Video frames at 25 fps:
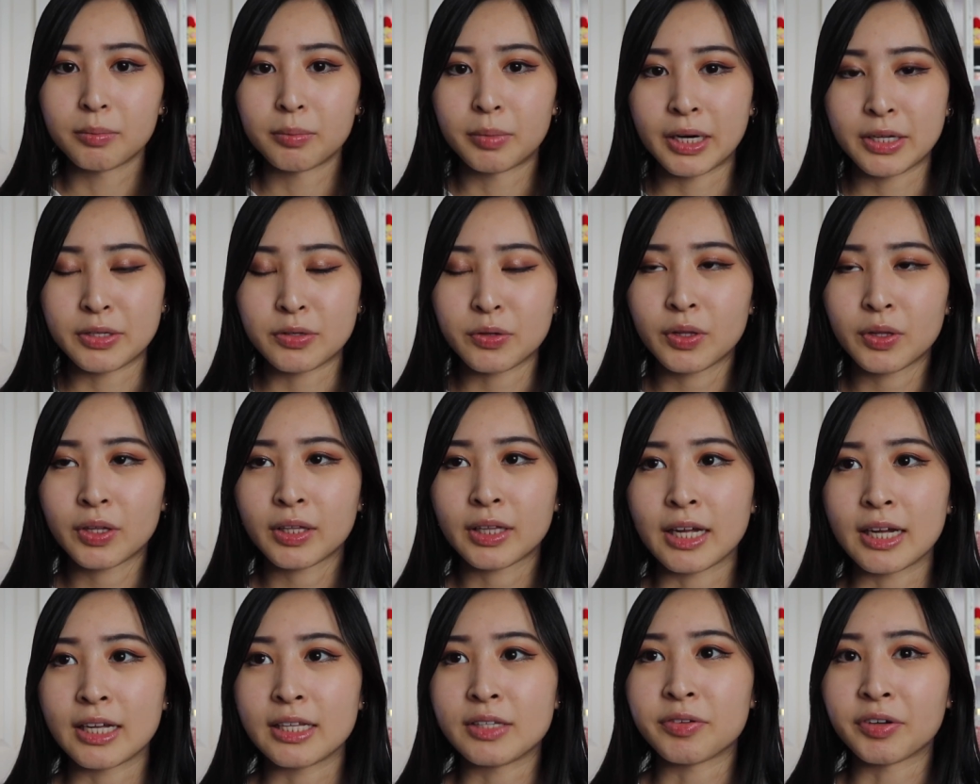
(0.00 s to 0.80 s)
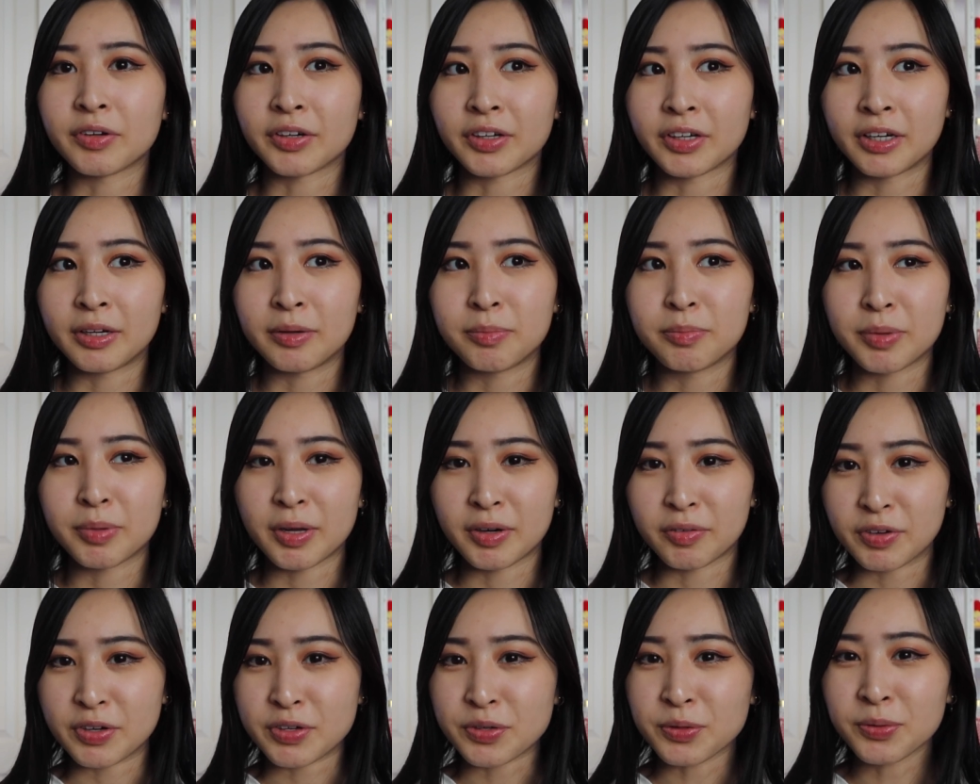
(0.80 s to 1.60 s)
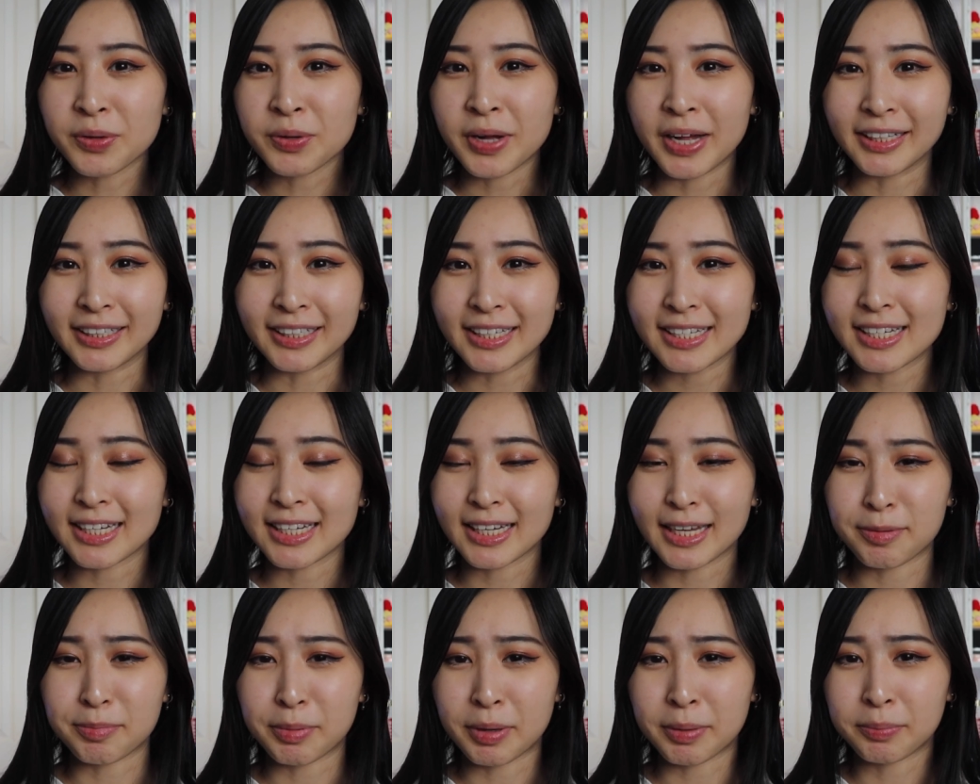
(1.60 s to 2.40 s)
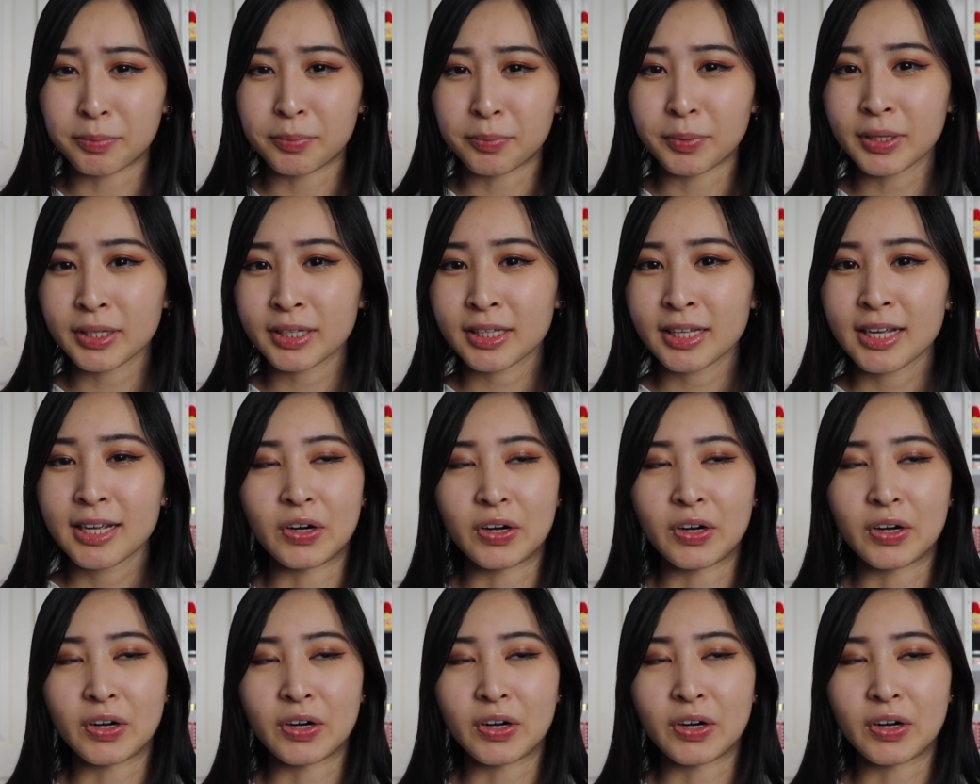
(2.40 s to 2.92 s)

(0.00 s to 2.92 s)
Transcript: but I do think that it's very beneficial, at least to keep up with.